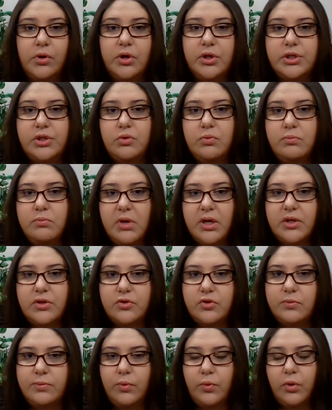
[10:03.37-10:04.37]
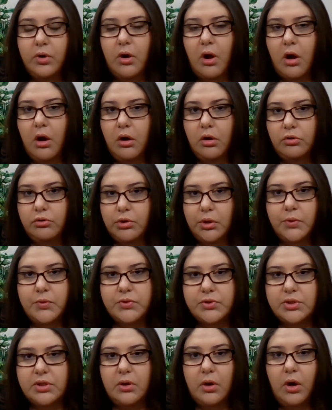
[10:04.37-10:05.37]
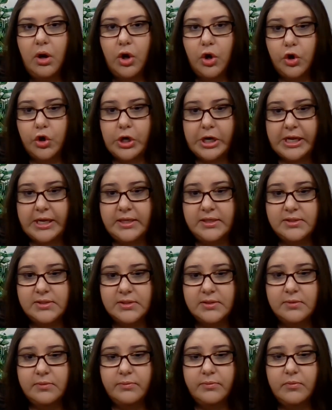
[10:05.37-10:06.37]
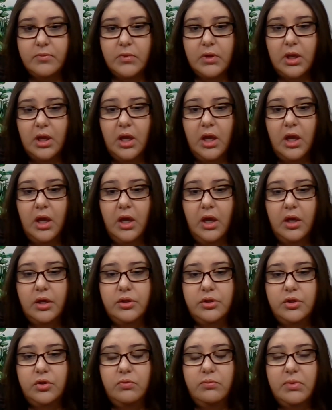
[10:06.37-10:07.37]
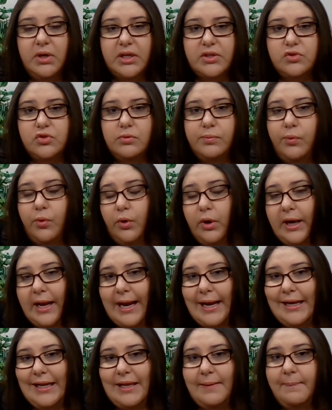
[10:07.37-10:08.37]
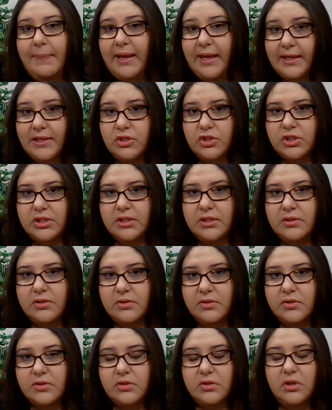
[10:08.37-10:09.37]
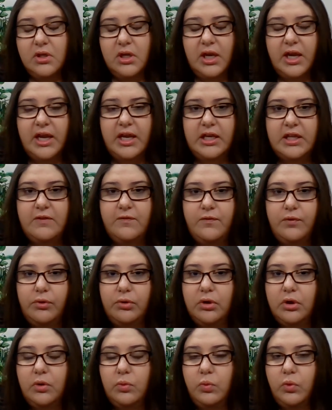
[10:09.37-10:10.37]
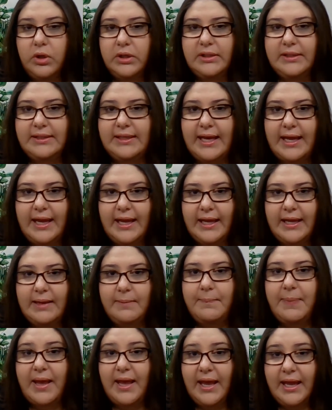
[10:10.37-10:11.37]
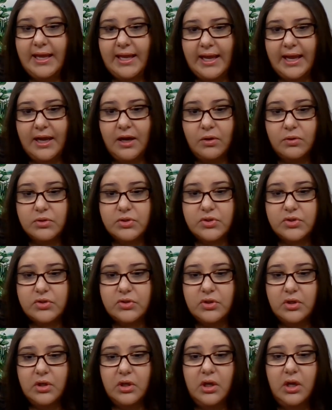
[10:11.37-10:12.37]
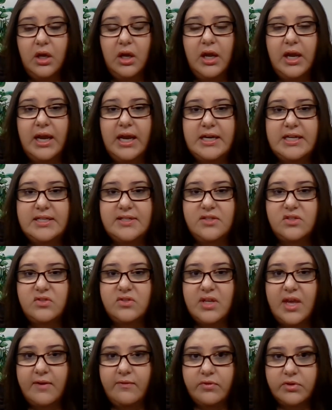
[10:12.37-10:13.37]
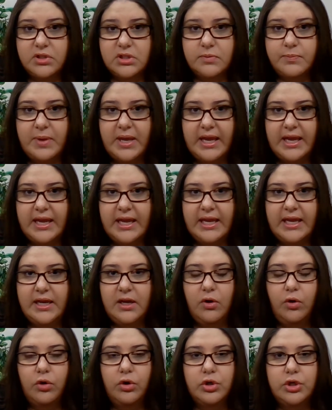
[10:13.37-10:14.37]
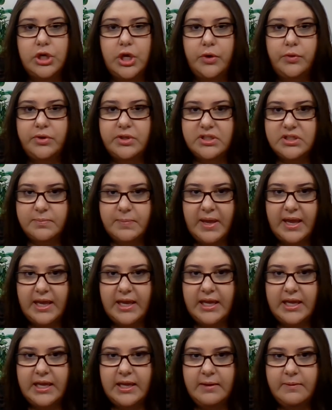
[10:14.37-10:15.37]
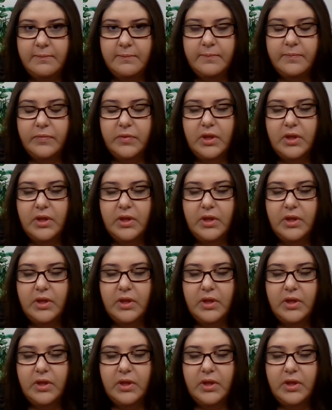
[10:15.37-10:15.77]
work, you must report all gross earnings. You must report any pensions, any 401k payouts, any severance pay or notice pay.